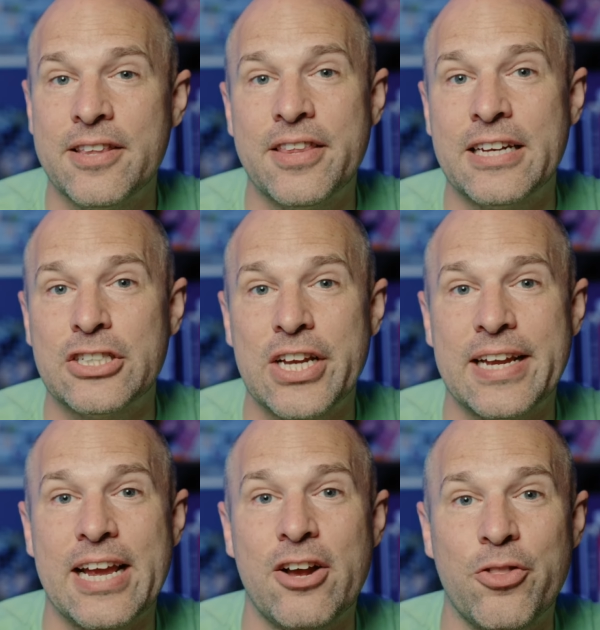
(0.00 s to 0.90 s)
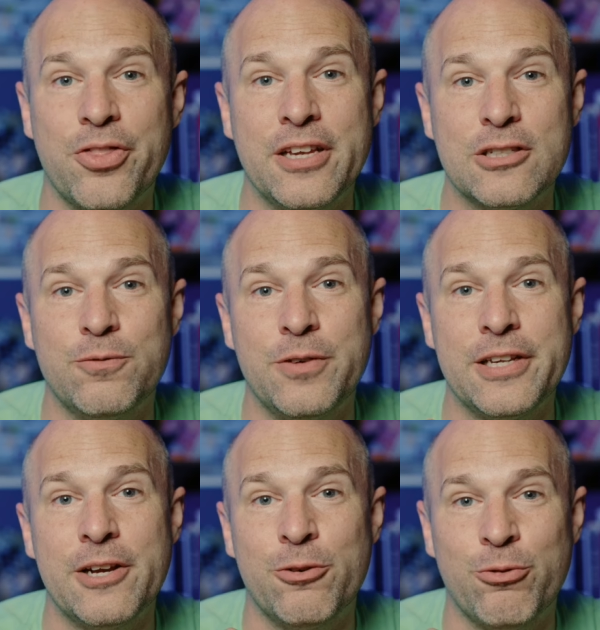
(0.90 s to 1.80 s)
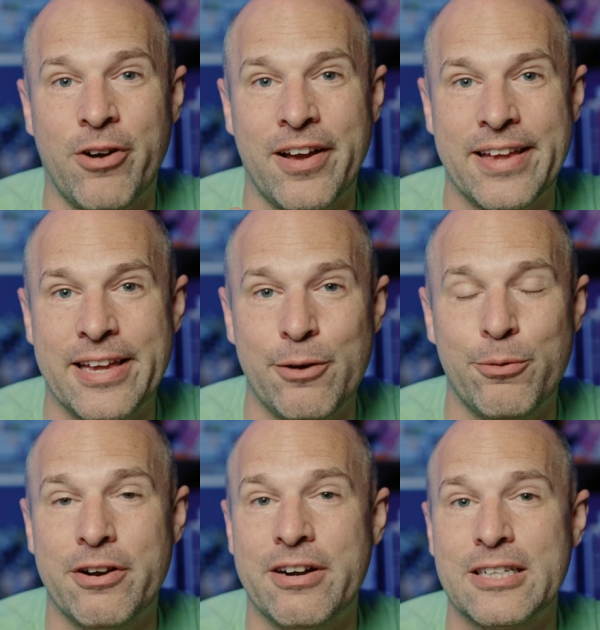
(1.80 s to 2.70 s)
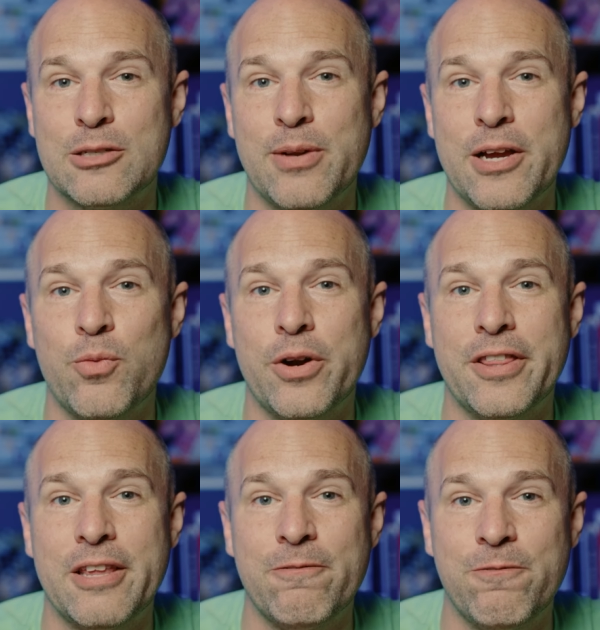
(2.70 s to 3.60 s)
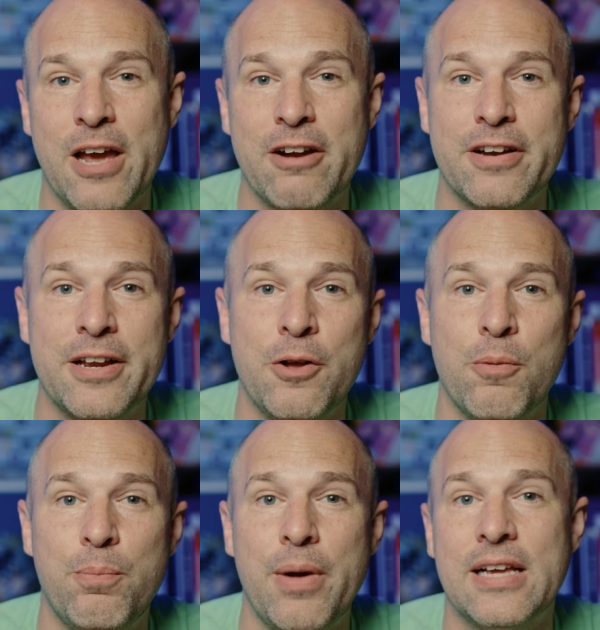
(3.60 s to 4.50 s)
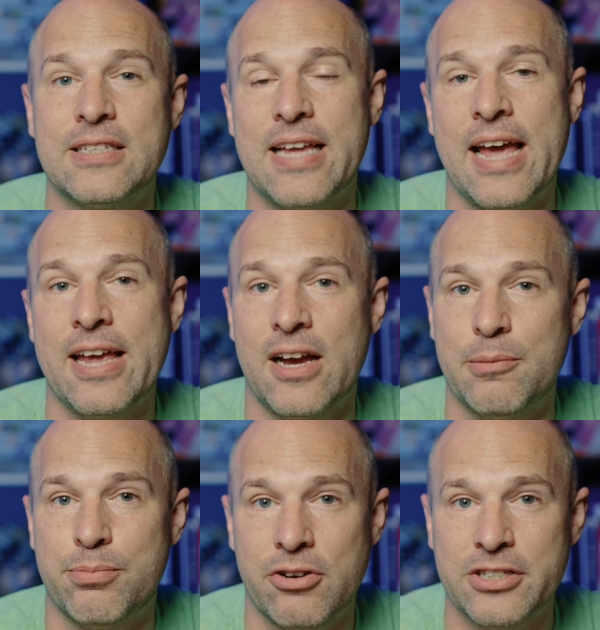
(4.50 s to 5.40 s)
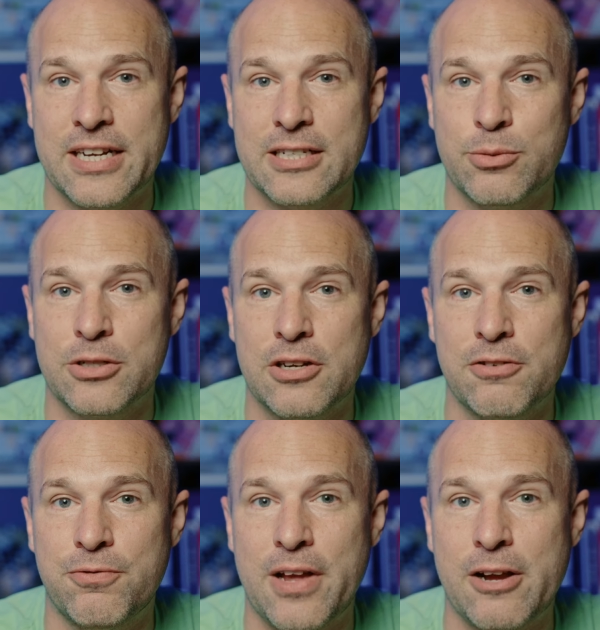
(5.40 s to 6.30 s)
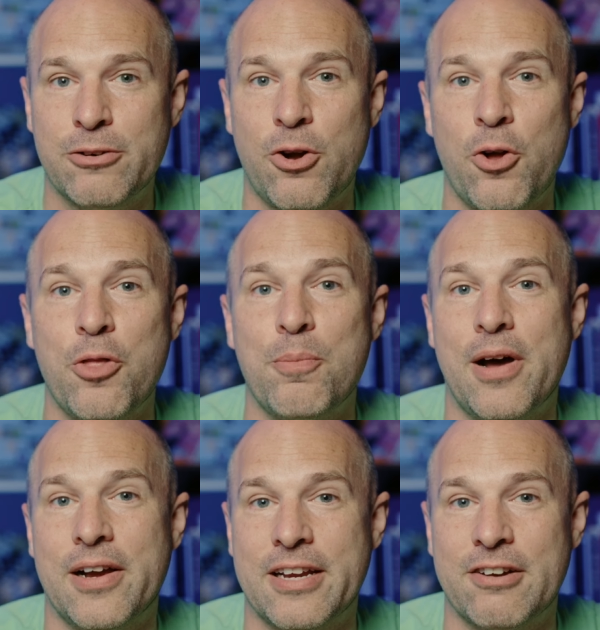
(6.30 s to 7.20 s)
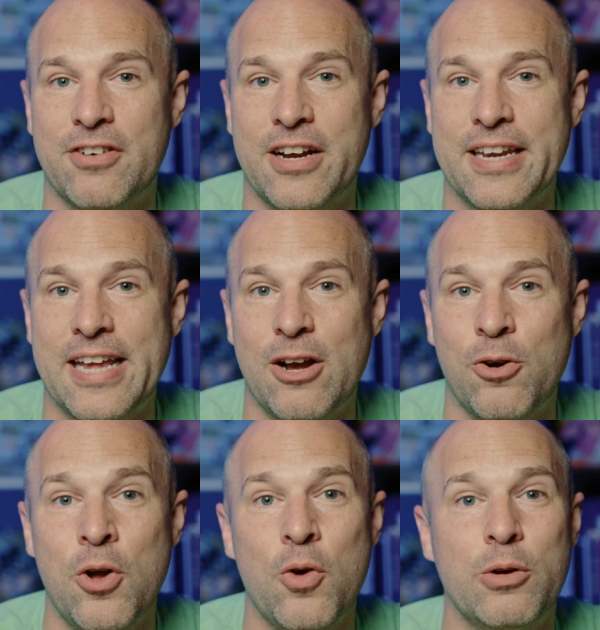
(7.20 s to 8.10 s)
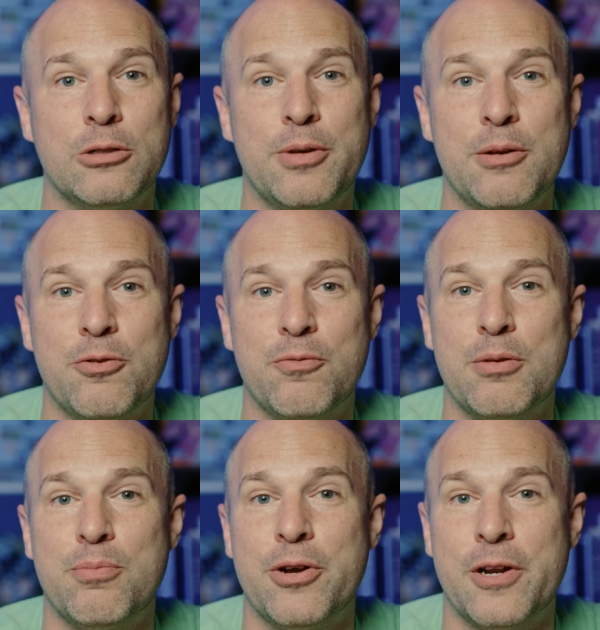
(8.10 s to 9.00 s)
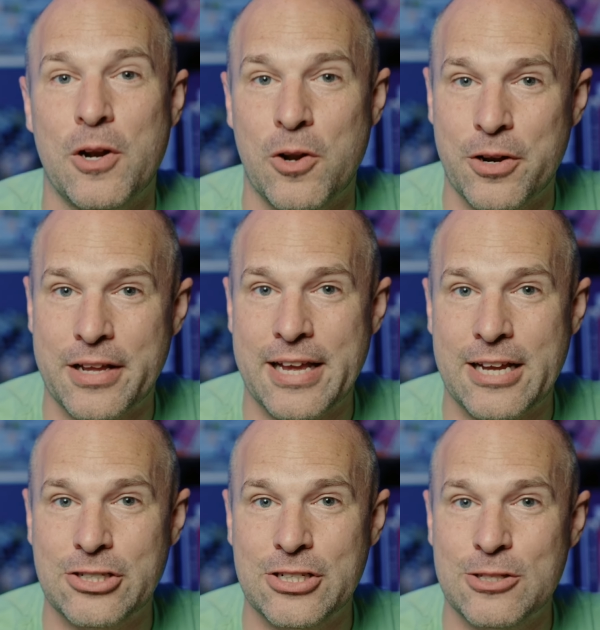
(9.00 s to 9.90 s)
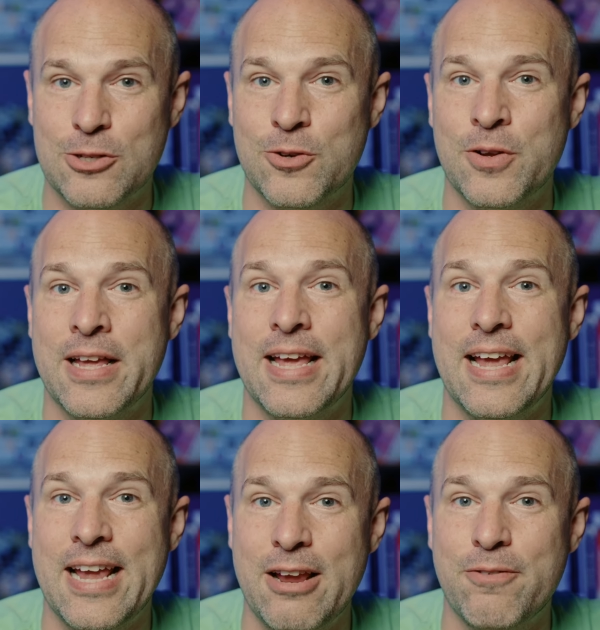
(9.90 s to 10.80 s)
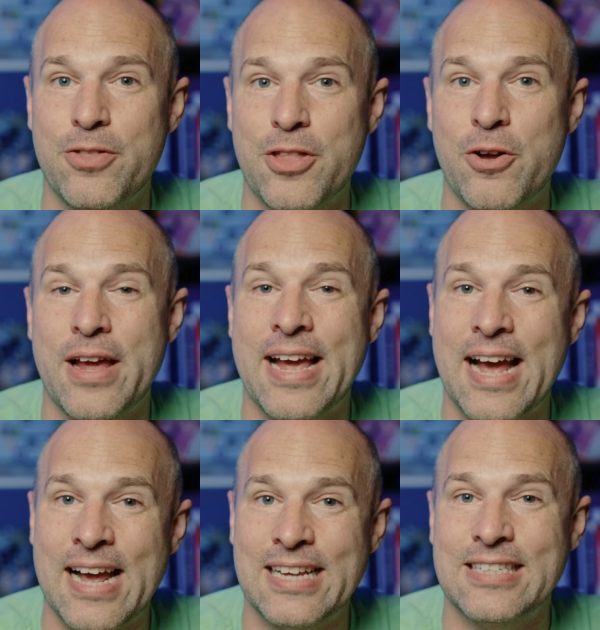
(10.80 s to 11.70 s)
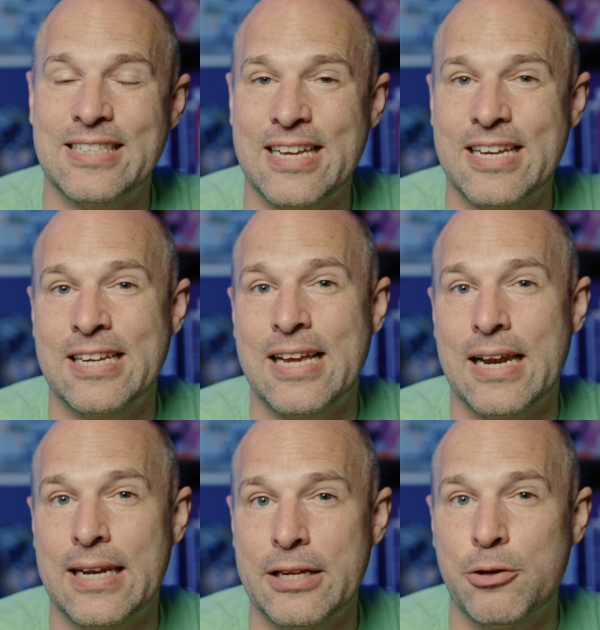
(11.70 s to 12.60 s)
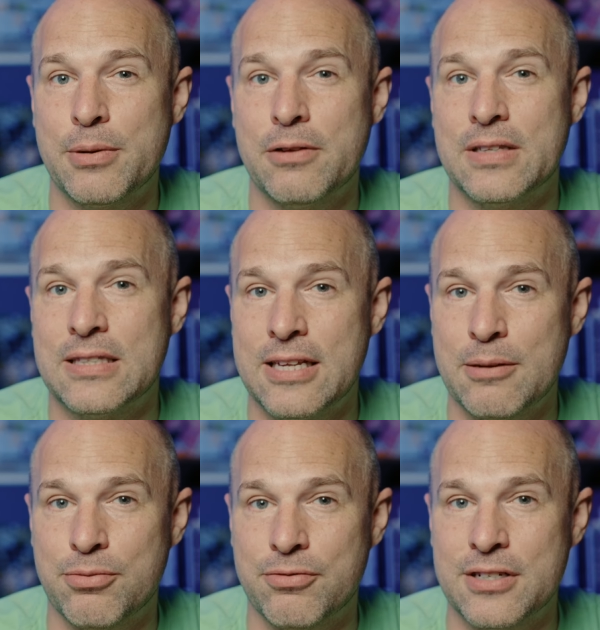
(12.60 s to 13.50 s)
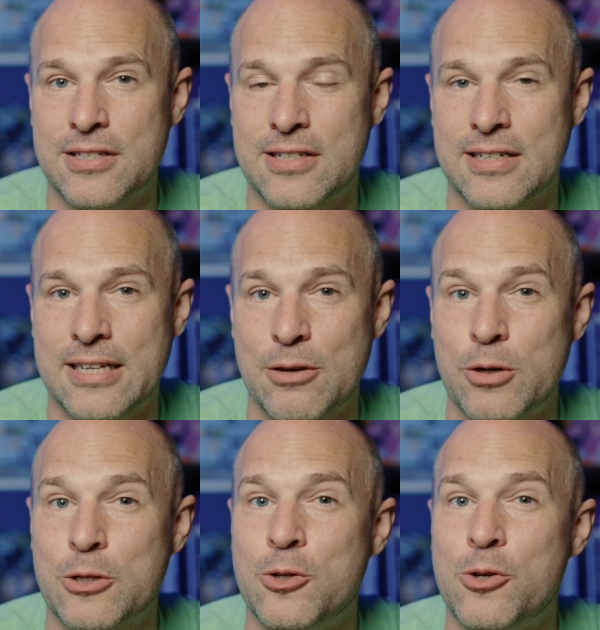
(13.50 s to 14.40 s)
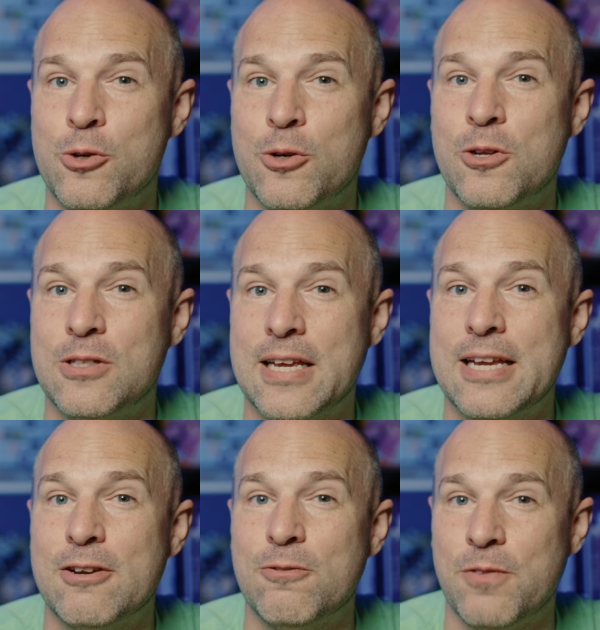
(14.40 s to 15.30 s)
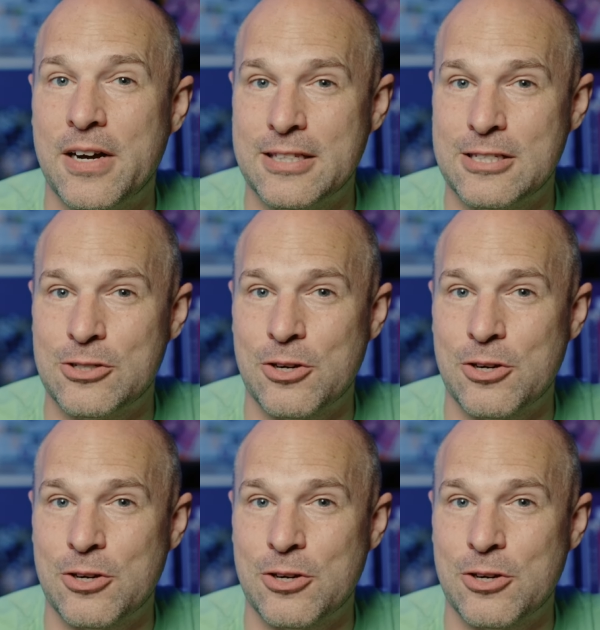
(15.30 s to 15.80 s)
then check out this video right here, where I explain one of the very best AI projects which I've found on the market right now, which people have been putting a lot of cash into, even though it has taken a little bit of a dip recently, which you could take advantage